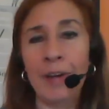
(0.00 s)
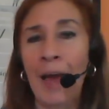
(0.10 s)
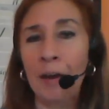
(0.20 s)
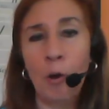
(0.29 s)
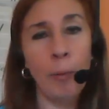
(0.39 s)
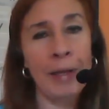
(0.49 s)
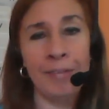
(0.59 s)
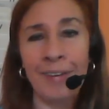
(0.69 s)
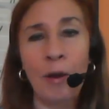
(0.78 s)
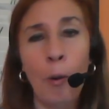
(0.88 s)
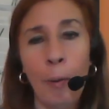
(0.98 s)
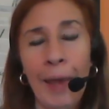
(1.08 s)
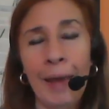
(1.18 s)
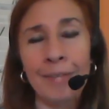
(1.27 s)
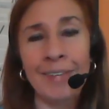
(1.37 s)
not going to go
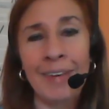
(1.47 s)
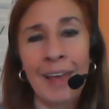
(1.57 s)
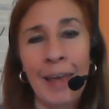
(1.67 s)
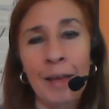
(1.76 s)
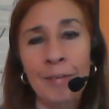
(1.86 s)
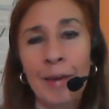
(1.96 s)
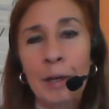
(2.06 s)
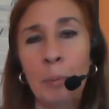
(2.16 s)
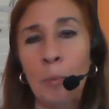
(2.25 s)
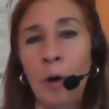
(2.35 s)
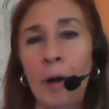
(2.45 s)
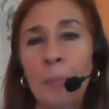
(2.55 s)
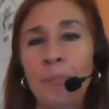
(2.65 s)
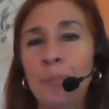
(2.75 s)
hand in hand anymore.